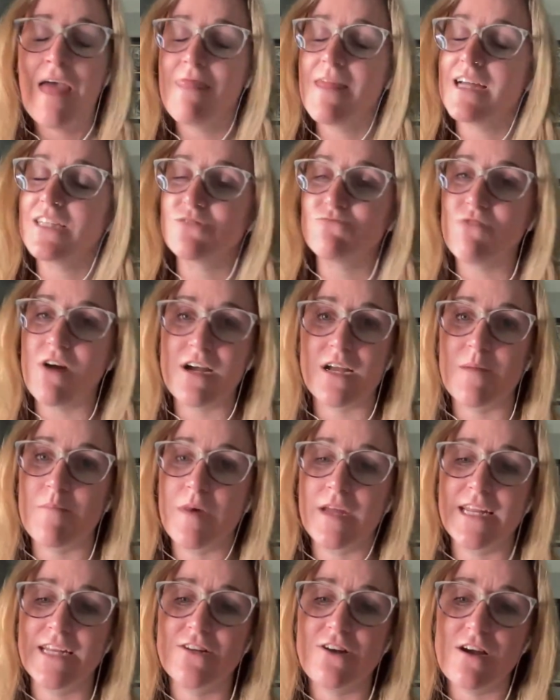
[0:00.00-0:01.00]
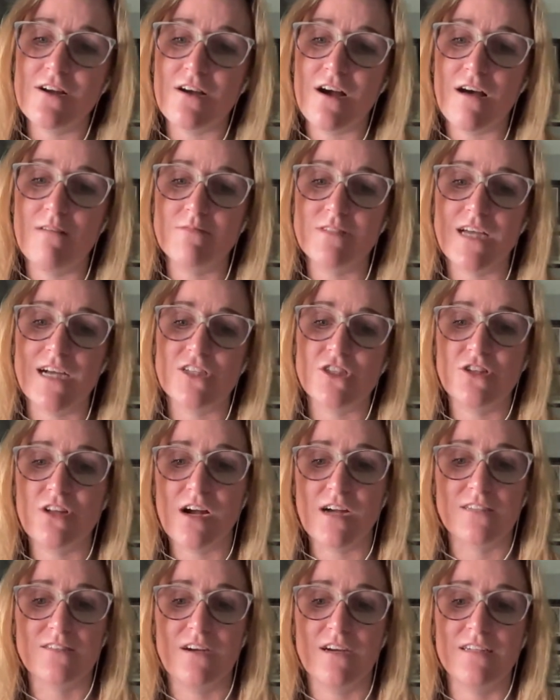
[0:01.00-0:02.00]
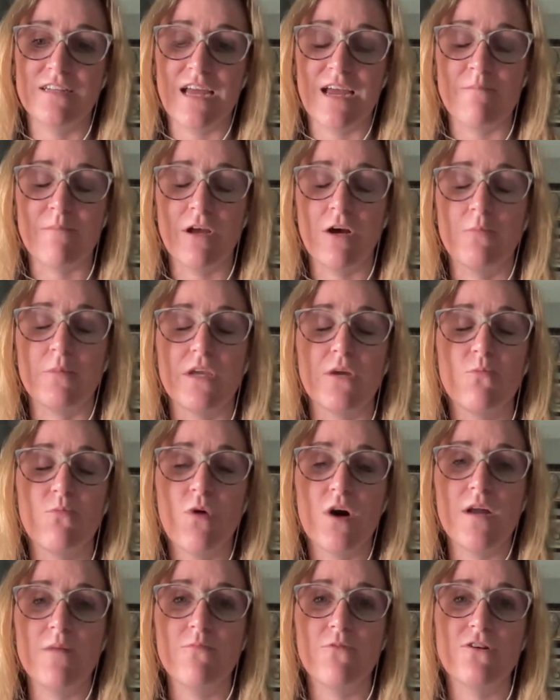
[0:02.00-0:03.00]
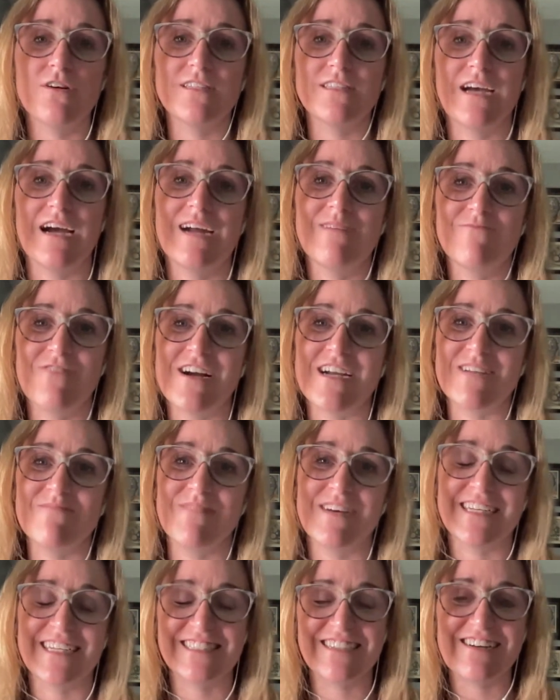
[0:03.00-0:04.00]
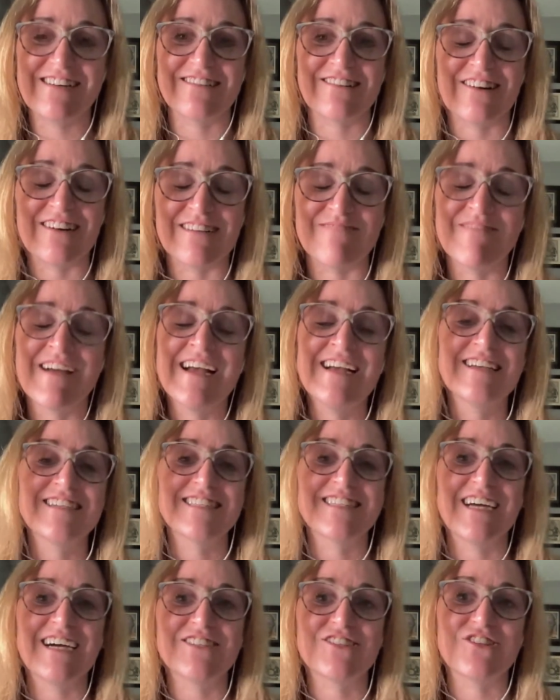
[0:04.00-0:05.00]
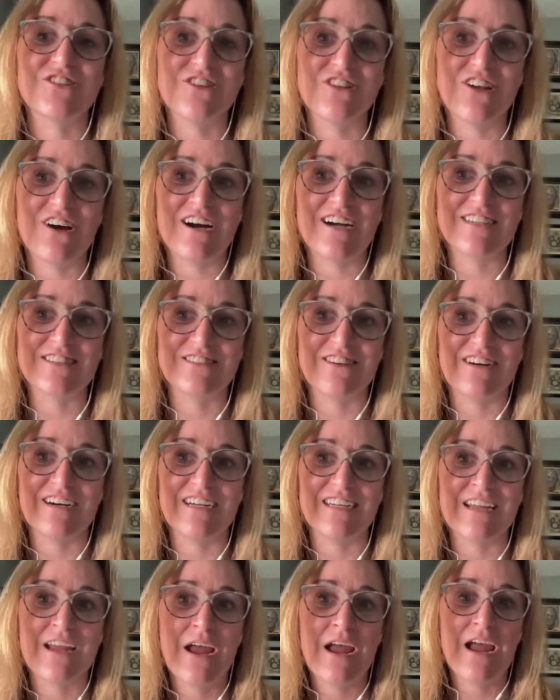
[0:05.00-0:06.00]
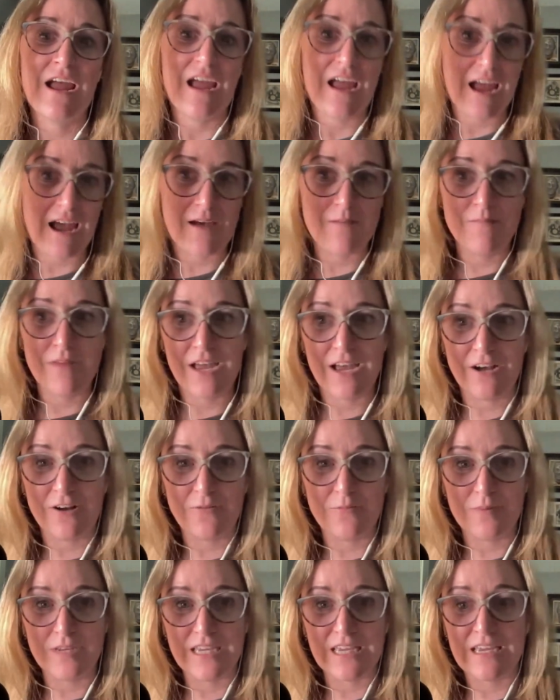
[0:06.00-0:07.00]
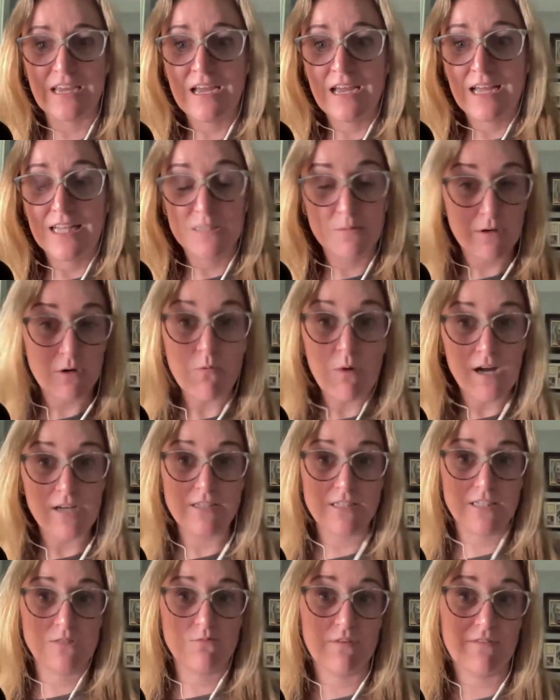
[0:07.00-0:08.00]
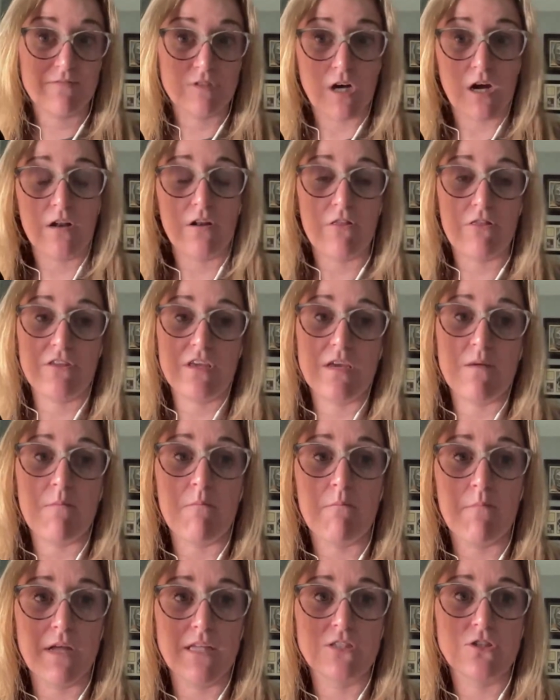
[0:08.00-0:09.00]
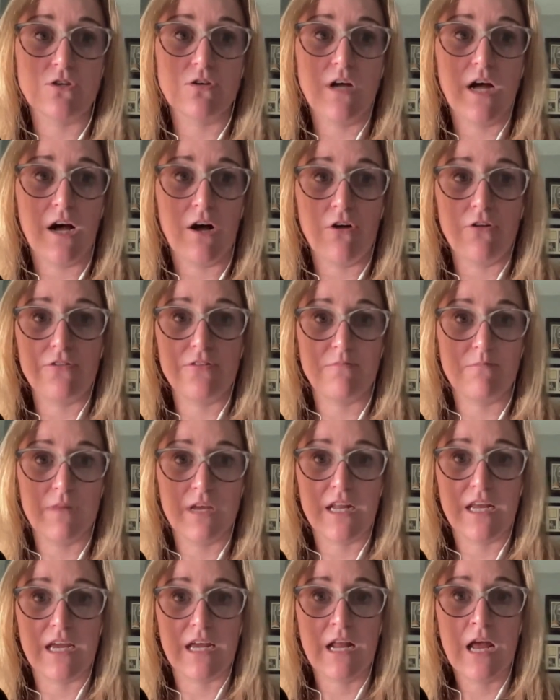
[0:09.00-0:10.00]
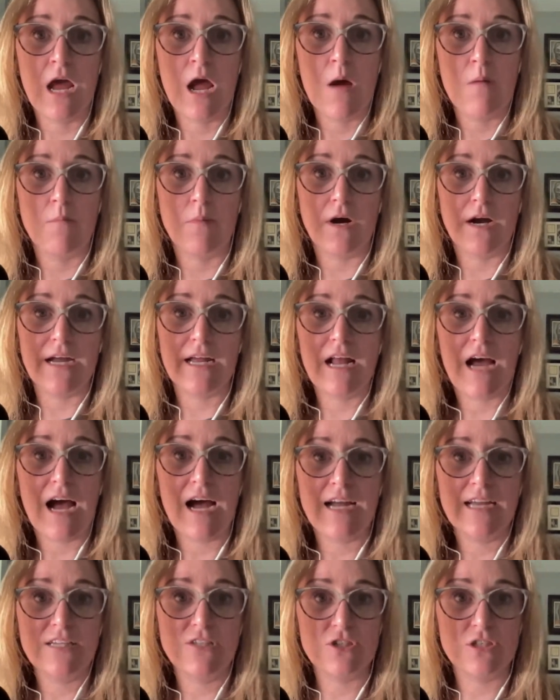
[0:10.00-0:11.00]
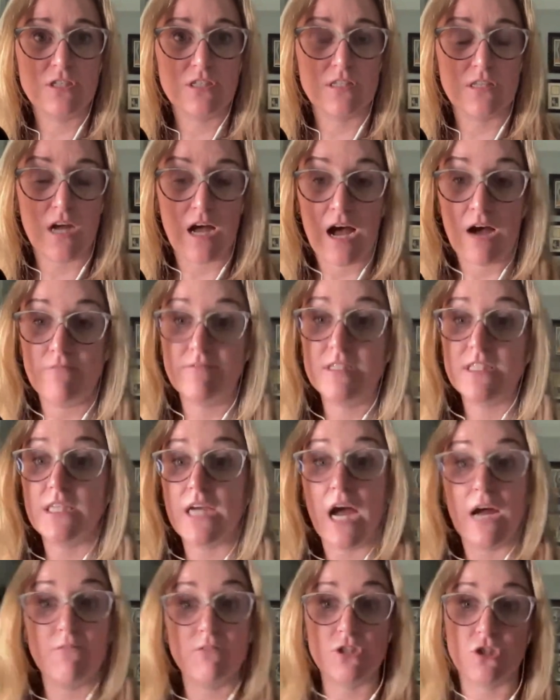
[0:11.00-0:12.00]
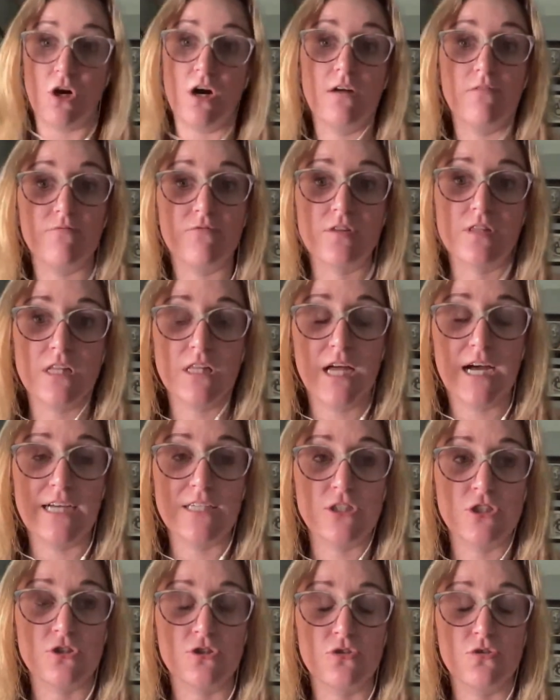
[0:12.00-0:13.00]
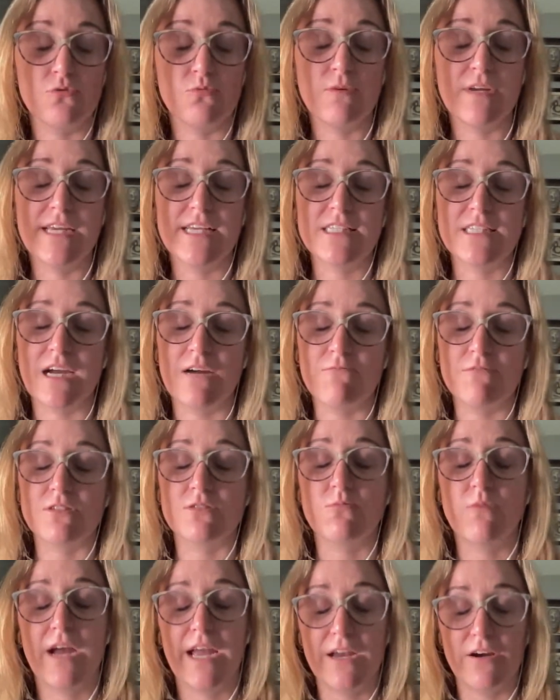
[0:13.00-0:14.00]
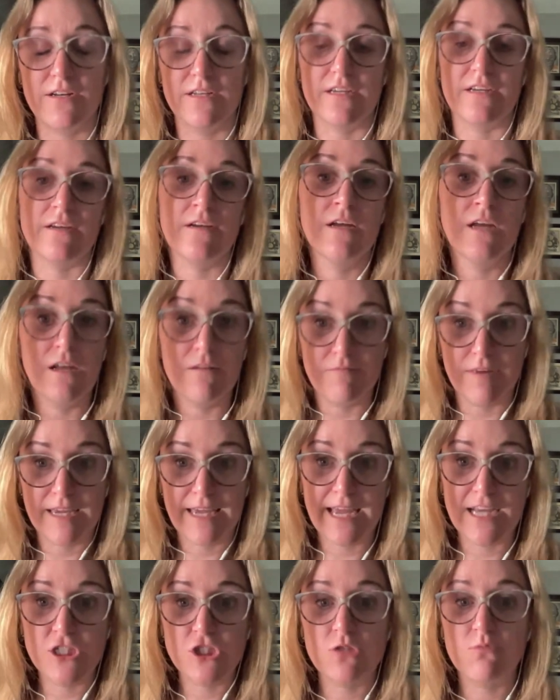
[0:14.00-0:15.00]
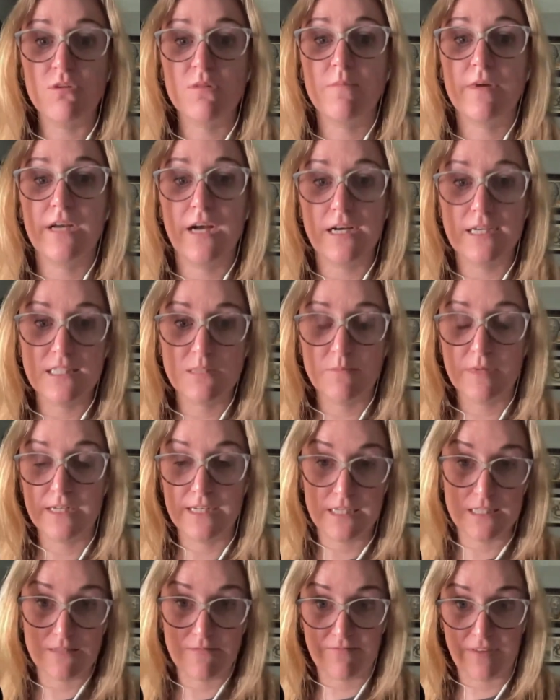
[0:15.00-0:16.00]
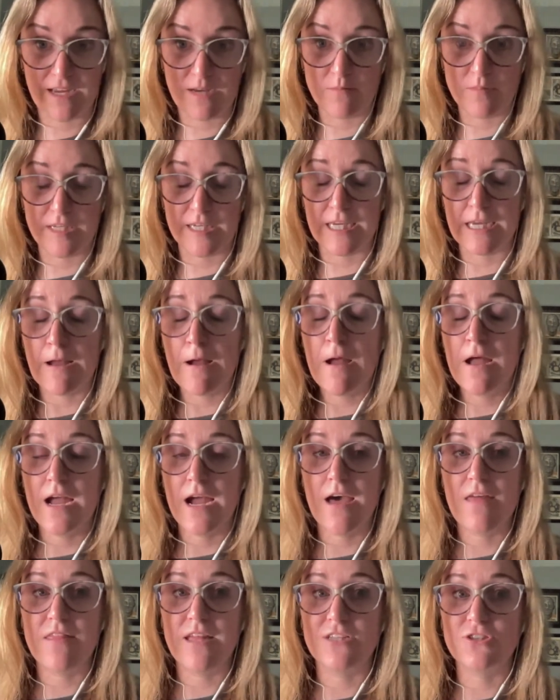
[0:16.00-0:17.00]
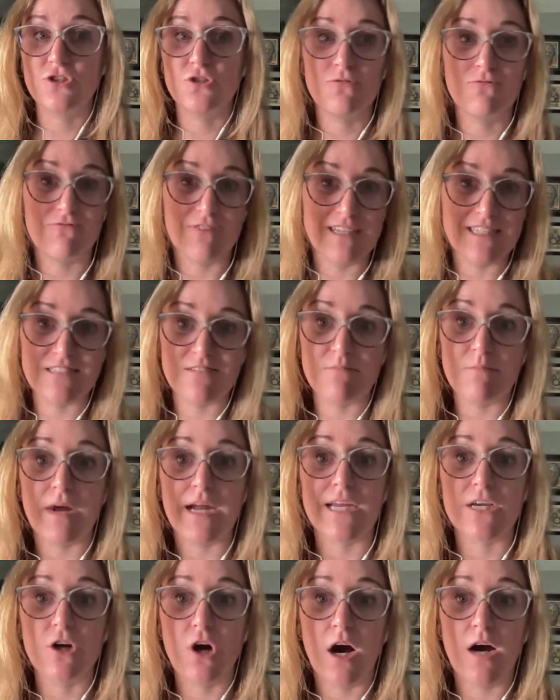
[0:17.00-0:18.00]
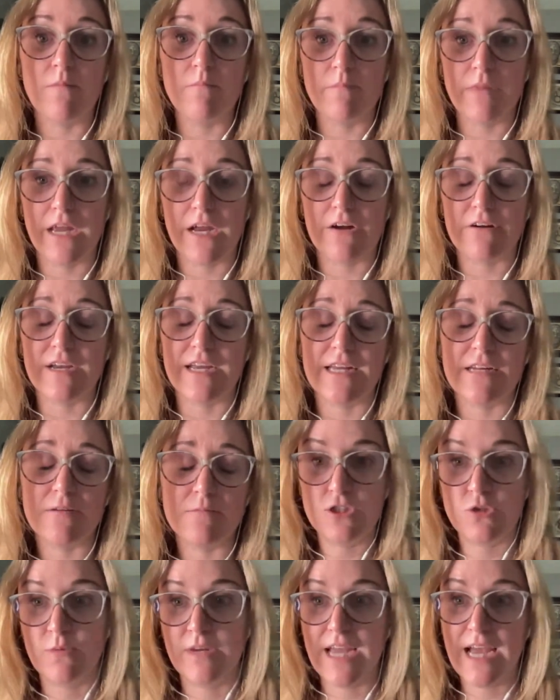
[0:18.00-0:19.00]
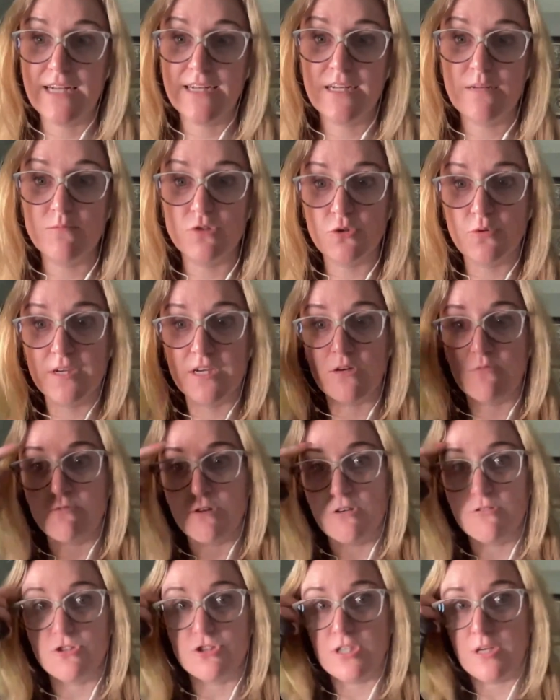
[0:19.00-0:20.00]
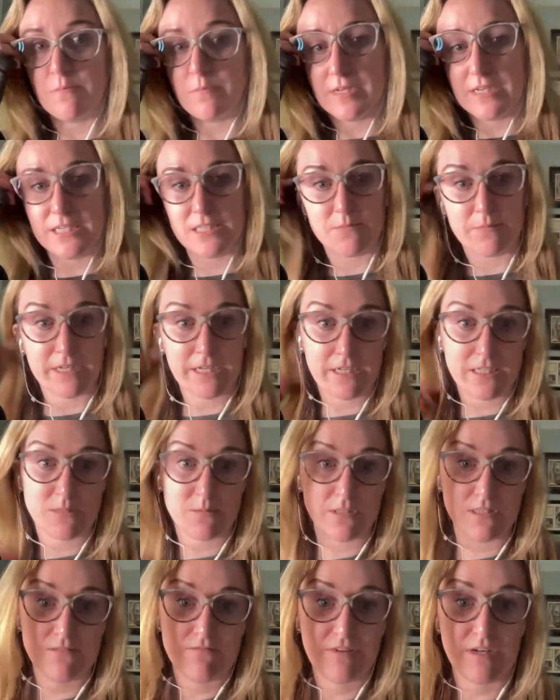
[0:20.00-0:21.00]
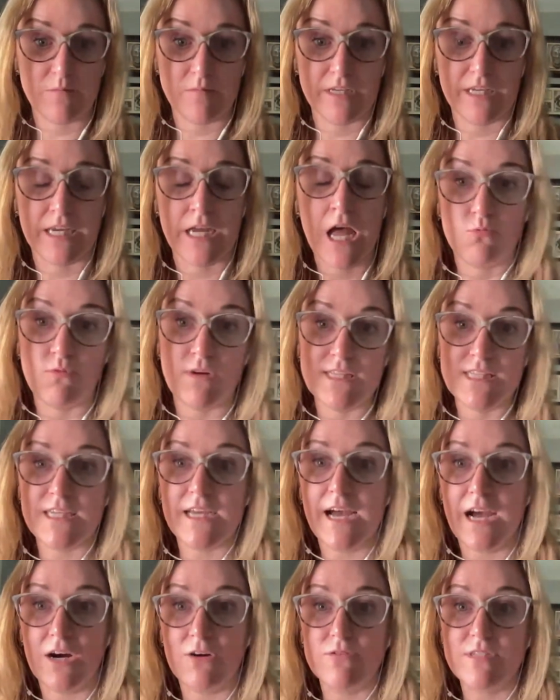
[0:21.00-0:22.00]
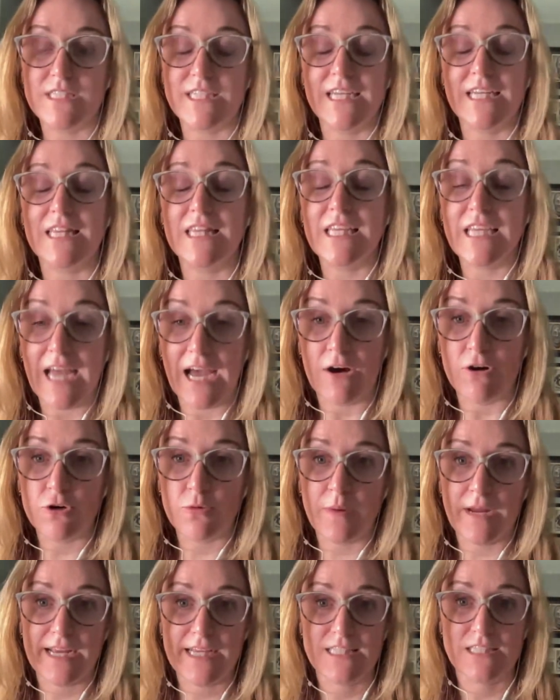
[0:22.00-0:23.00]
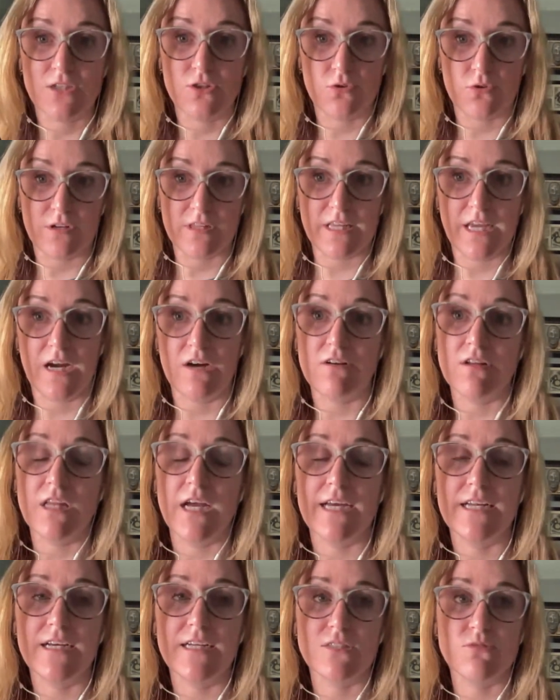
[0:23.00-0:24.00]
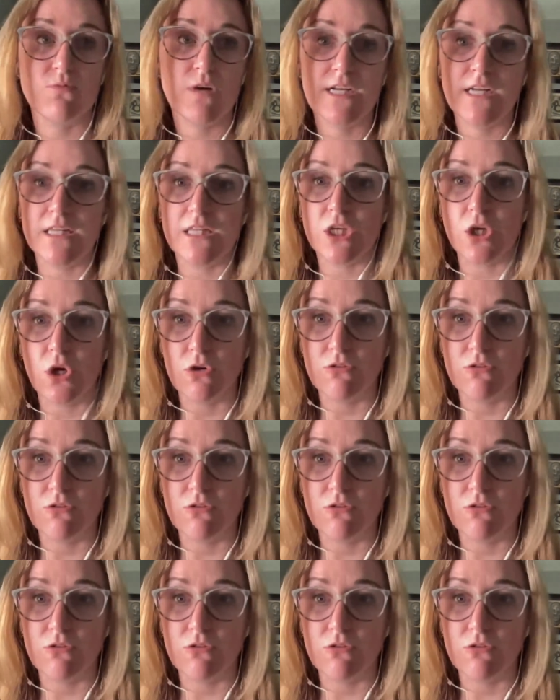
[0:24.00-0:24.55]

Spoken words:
That's rocketmoney.com/lockedonMLB. One more time, rocketmoney.com/lockedonMLB. It's been a while since we've done the mental health minute, But I just, obviously, I was gone for the last 2 weeks. I was away on a vacation with my husband, his family, and then two friends of mine got married. So we ended up doing a road trip because my husband's family rents a house in the Outer Banks in North Carolina. It's right on the